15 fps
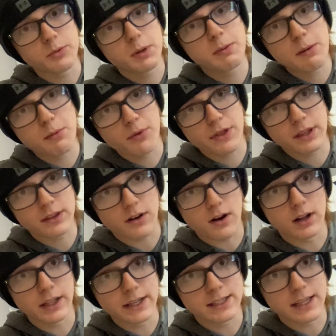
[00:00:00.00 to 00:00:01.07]
many people think the
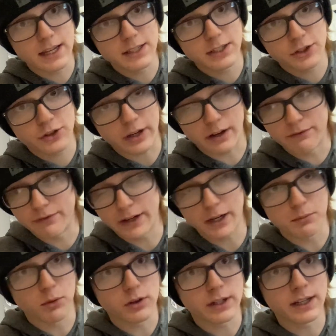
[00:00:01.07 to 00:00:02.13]
ollie is the easiest trick in
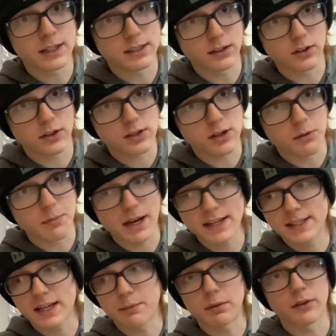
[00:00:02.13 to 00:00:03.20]
fingerboarding because it looks so
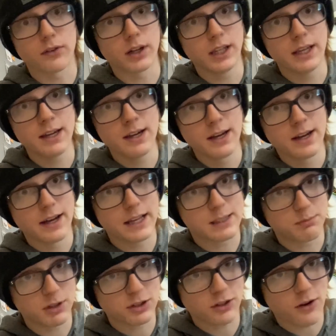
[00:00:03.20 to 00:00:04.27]
basic, but really,
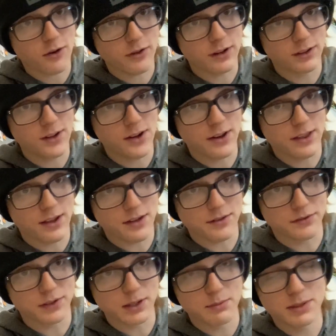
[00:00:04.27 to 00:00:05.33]
it's much harder than a lot of the other
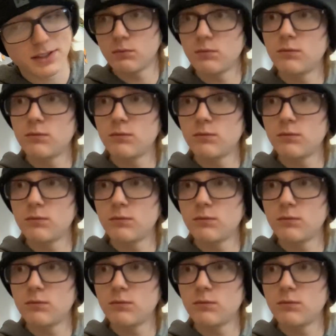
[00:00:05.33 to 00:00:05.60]
flips.